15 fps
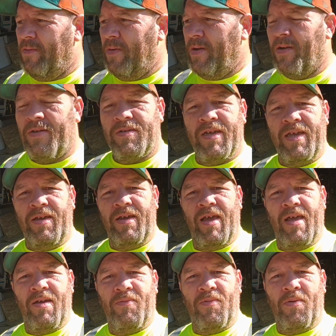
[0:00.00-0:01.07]
we're going to see
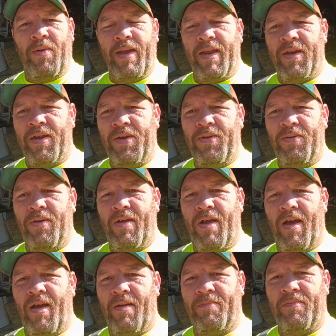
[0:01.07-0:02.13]
what we can do.
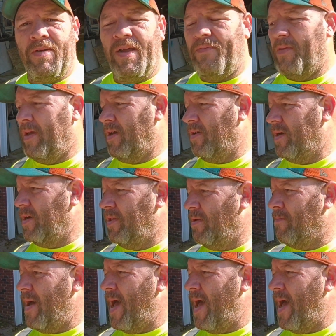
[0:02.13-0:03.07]
I'm definitely going to do the